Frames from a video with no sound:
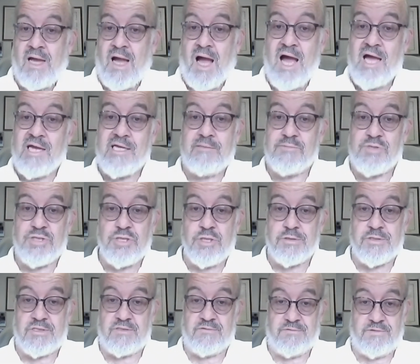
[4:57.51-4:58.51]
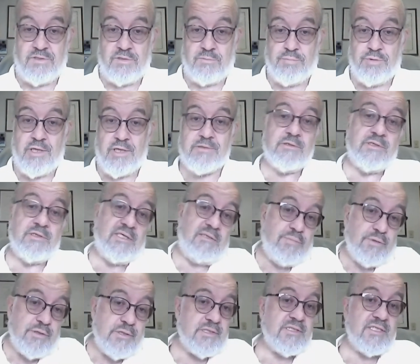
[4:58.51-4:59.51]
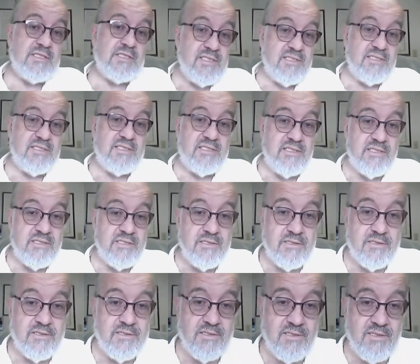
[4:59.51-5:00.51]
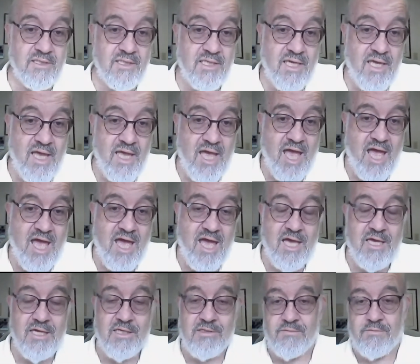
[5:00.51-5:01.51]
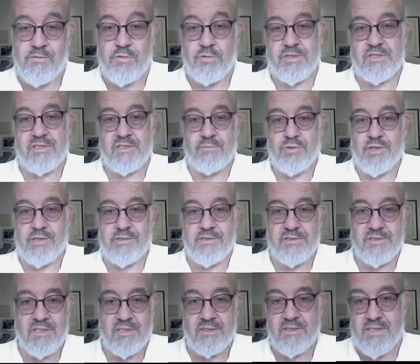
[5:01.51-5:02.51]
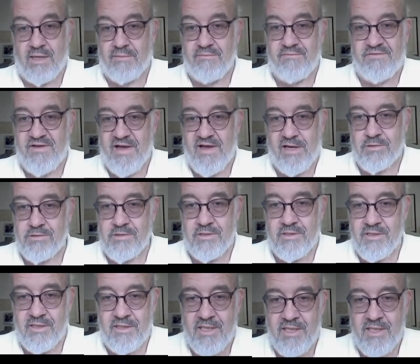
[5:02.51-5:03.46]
I am Joseph, your brother. He bursts into tears. And of course, the brothers are dumbfounded.